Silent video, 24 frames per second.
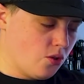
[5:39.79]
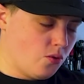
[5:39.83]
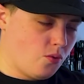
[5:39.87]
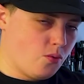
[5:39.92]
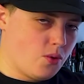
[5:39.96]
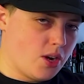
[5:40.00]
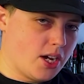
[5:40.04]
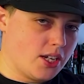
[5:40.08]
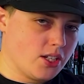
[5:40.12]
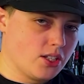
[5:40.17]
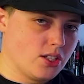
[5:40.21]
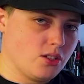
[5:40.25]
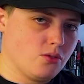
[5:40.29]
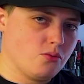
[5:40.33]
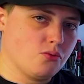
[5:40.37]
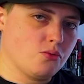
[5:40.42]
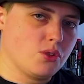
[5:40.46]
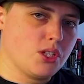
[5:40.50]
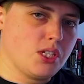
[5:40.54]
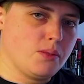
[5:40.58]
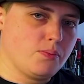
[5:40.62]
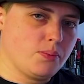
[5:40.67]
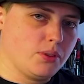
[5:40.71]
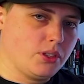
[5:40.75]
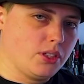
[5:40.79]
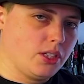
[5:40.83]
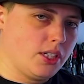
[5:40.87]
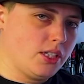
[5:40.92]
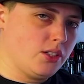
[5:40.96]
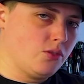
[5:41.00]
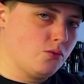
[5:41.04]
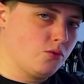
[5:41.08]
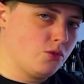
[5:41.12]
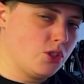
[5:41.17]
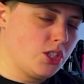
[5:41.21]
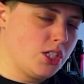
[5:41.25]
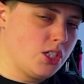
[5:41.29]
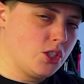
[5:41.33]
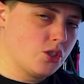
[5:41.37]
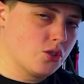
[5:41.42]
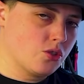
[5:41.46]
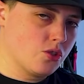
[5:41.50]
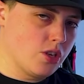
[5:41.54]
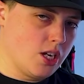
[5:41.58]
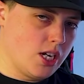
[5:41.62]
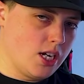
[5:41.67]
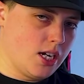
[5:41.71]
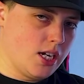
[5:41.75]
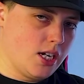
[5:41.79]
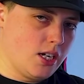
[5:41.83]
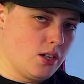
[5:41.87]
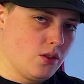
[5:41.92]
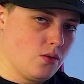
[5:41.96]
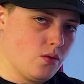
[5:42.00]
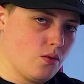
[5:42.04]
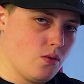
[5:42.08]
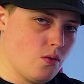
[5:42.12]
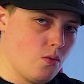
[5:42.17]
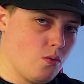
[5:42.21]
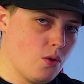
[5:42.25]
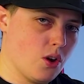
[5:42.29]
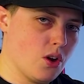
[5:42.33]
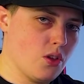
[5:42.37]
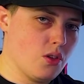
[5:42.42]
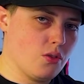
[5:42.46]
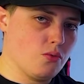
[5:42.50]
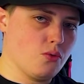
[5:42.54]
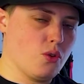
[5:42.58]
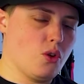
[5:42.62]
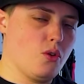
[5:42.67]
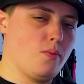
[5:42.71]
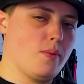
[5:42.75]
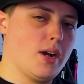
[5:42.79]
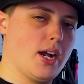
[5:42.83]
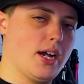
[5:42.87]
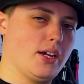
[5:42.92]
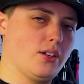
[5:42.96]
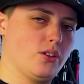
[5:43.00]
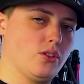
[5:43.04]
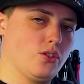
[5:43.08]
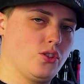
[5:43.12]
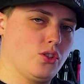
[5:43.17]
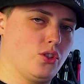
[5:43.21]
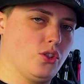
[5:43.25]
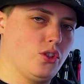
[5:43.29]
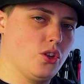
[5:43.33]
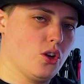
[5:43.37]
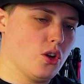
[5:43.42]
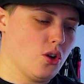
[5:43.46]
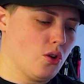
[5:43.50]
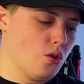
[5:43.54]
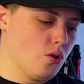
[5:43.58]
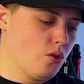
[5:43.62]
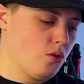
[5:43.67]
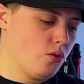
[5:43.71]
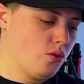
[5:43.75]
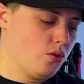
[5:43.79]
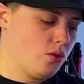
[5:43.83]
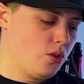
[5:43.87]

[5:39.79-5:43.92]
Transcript: want to retrain where the robot should go.